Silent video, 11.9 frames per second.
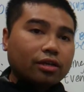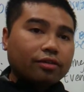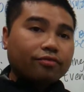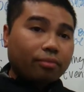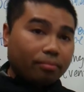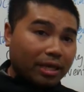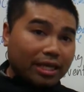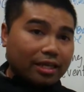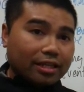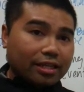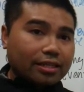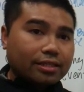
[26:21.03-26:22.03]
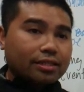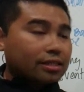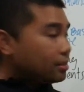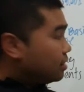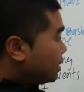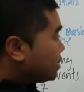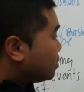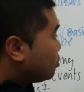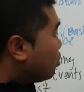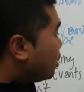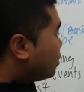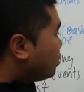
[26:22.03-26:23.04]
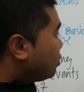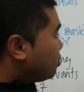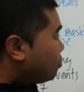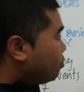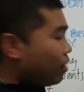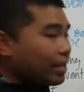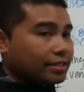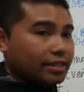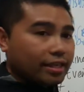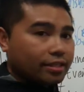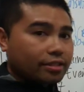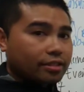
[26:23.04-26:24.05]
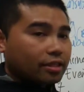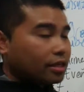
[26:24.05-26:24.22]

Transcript: for me at least, this is what resonates.